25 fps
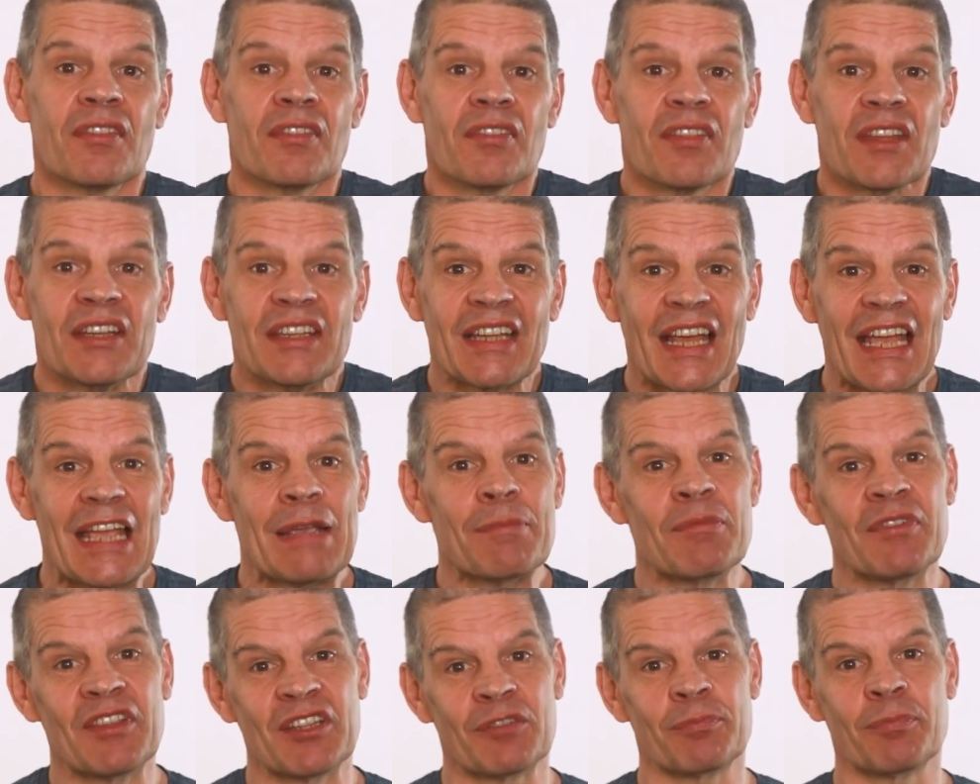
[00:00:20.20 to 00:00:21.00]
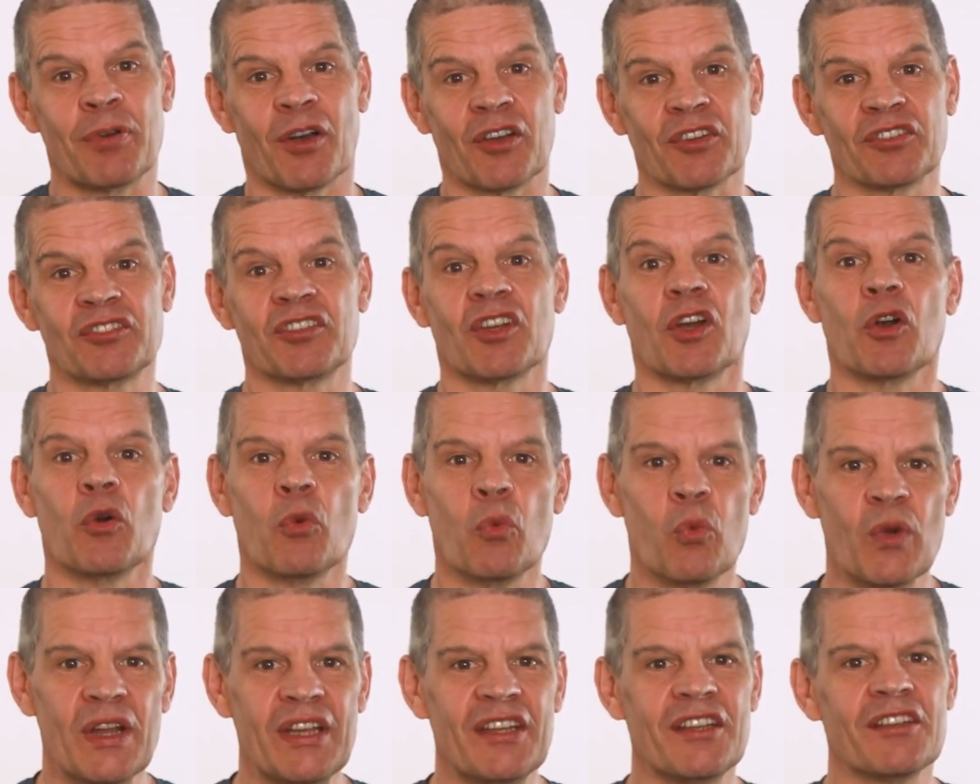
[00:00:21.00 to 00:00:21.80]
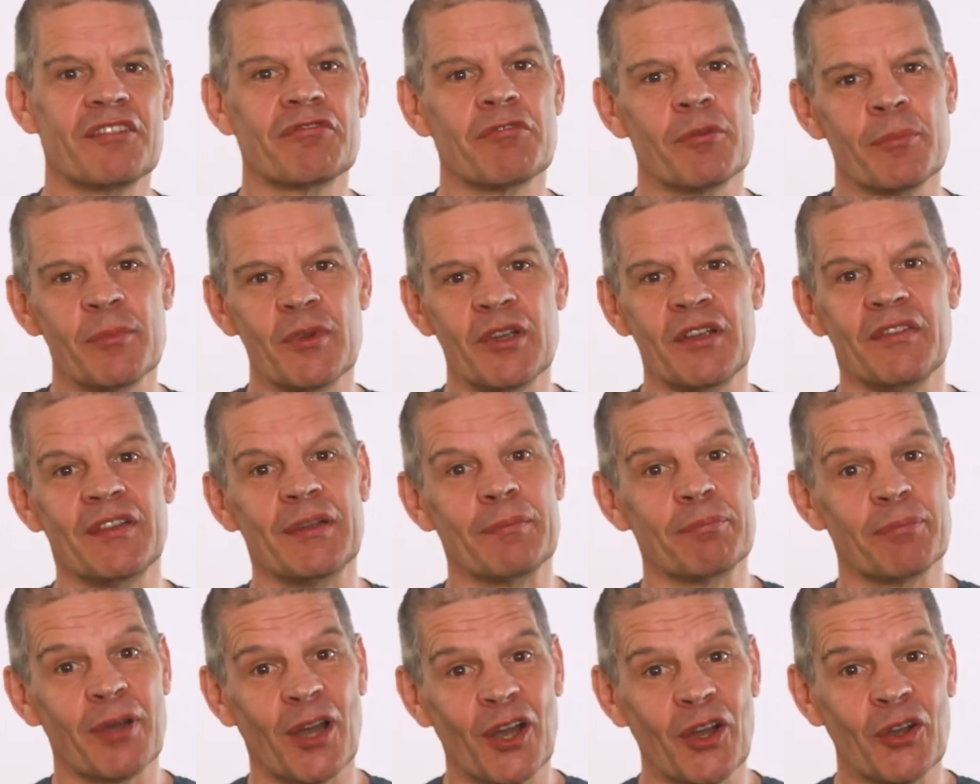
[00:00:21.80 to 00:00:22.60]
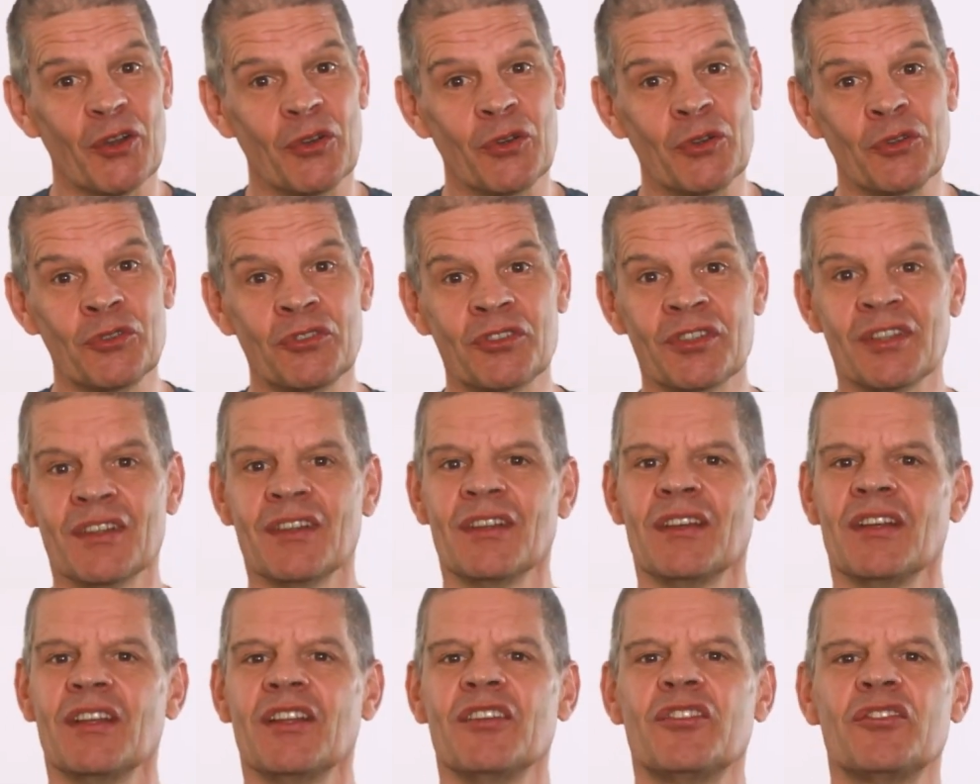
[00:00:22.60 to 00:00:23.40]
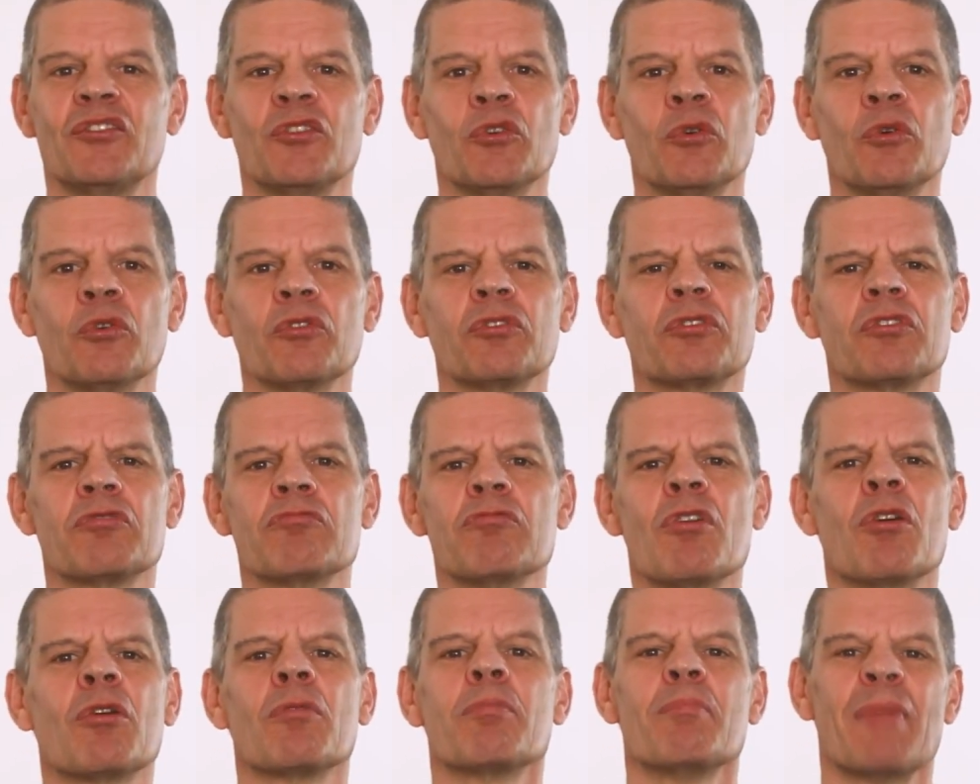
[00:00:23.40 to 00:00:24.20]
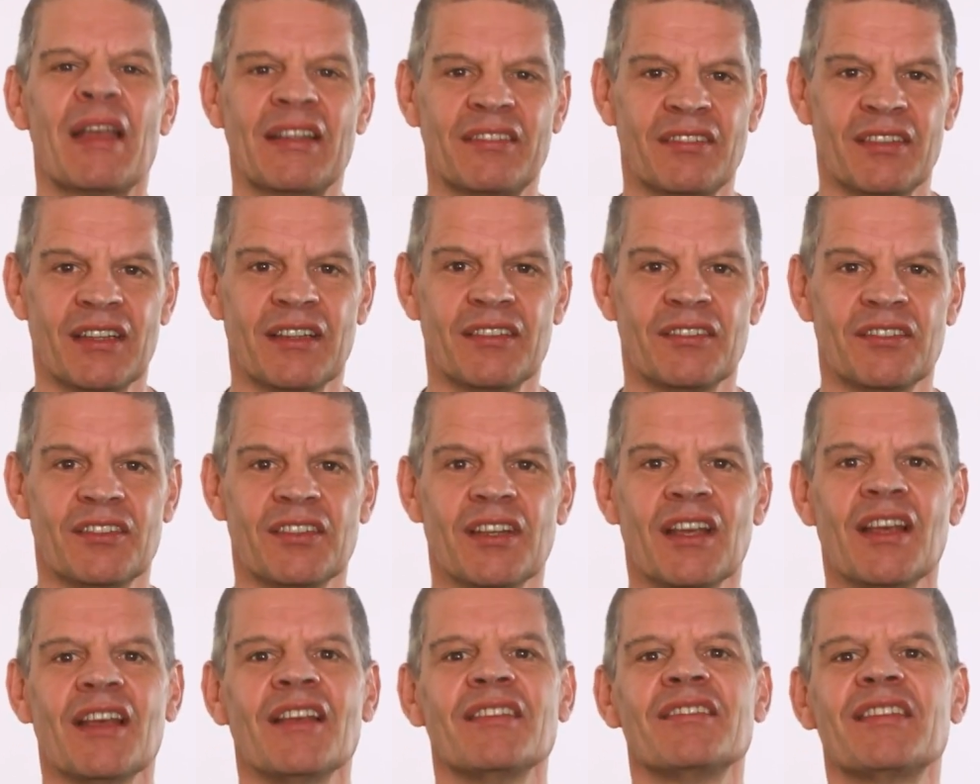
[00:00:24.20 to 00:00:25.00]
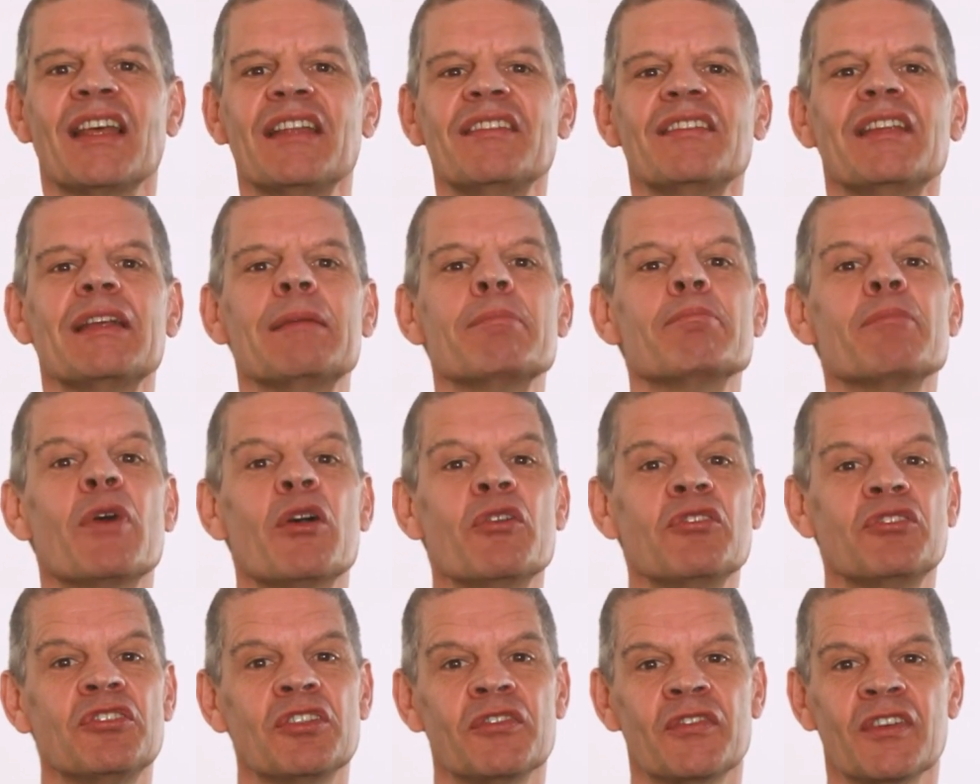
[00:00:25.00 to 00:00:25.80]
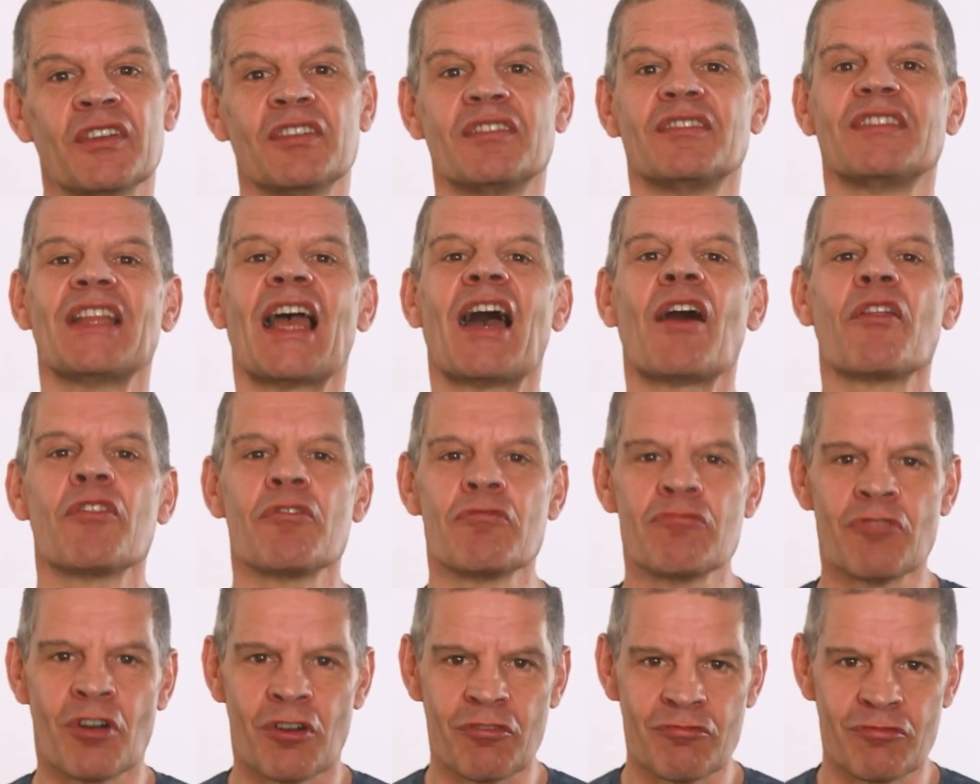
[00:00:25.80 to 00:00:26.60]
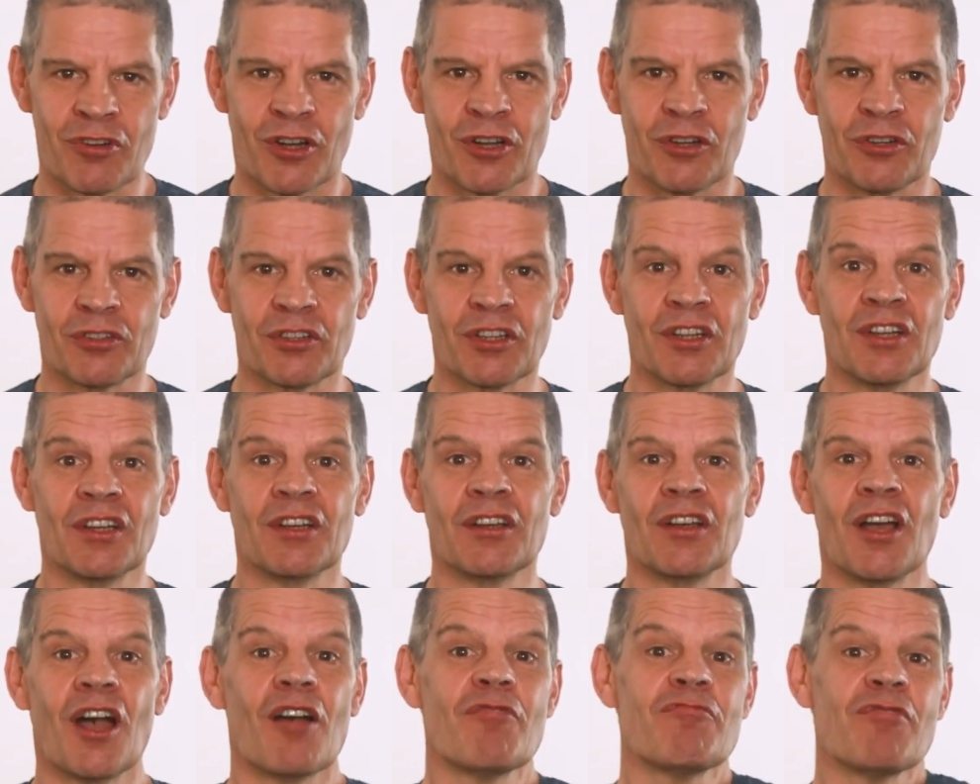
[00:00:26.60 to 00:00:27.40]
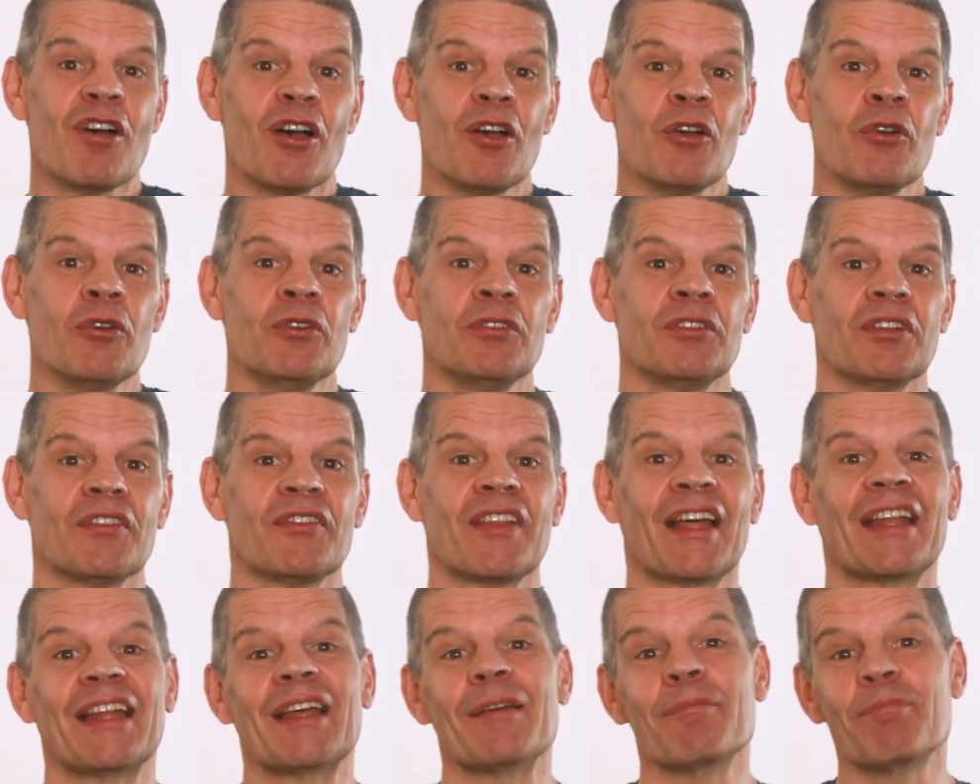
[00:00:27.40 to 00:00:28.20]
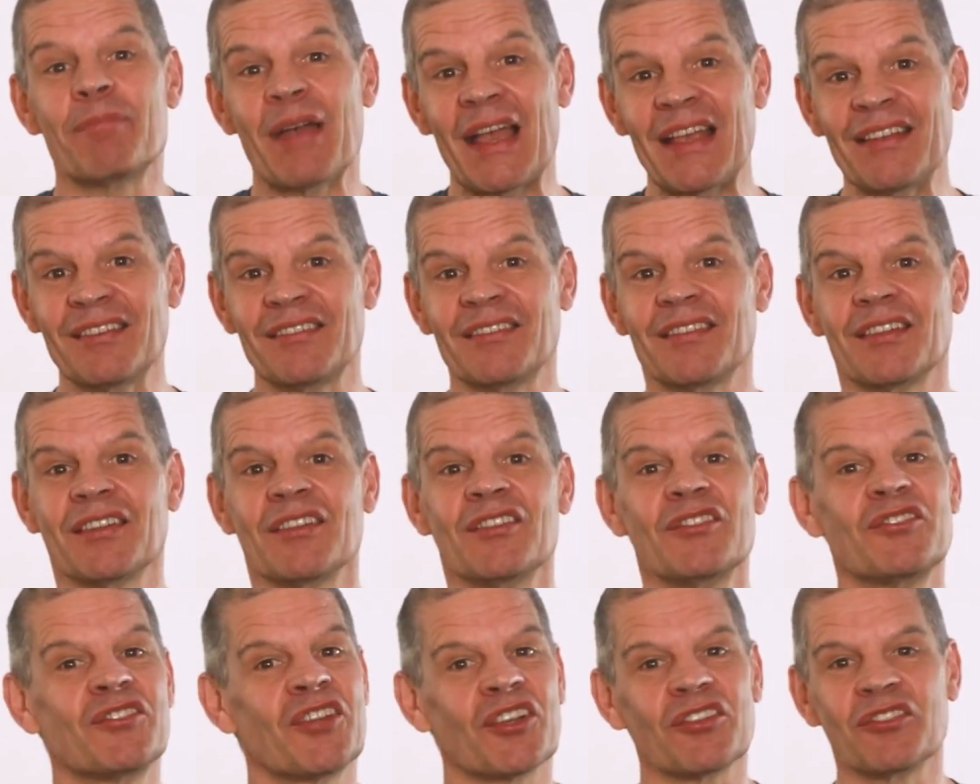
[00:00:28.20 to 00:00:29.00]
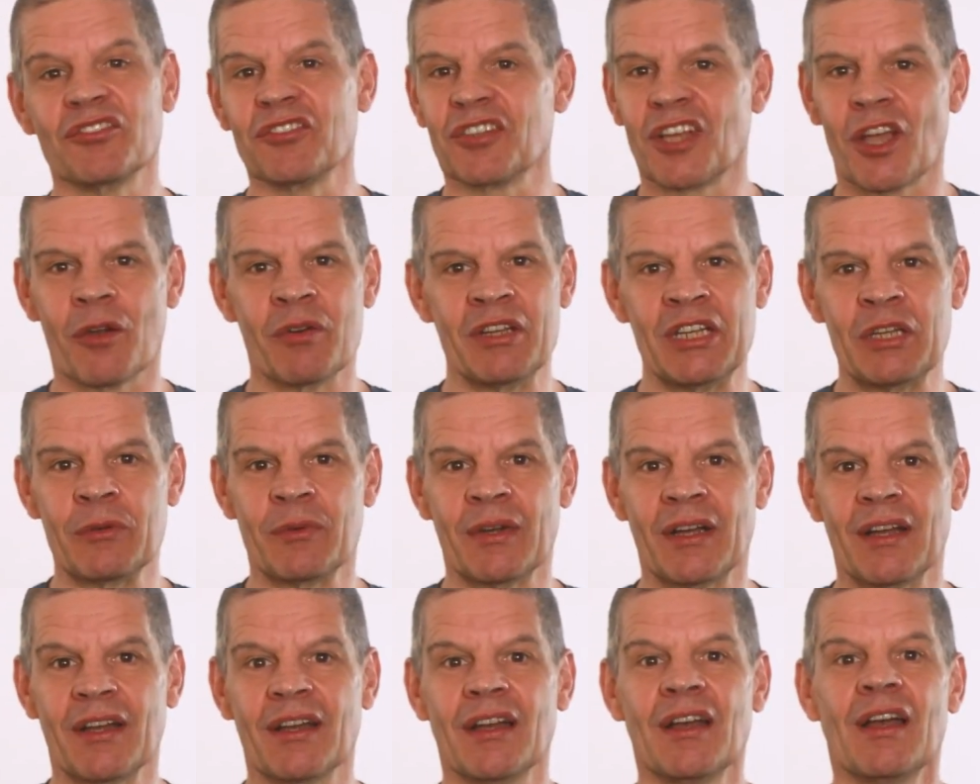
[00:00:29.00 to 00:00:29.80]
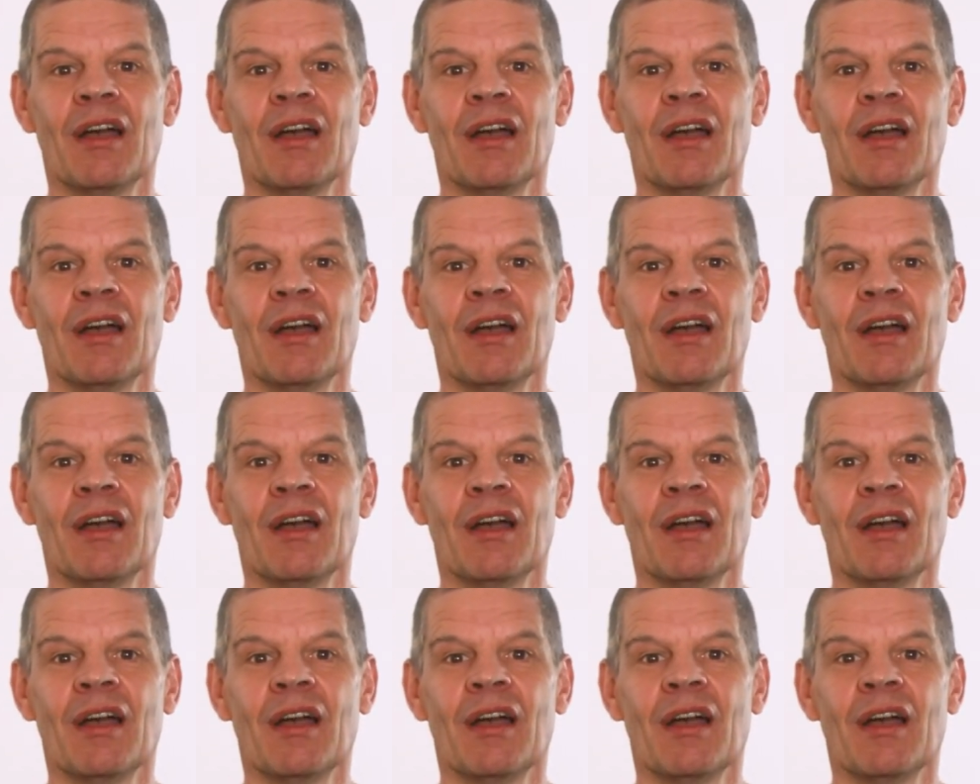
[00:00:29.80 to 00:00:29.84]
the name of this posture, wind removing pose, installs the wrong message, sending most of us down the wrong road. A road that at best doesn't go anywhere,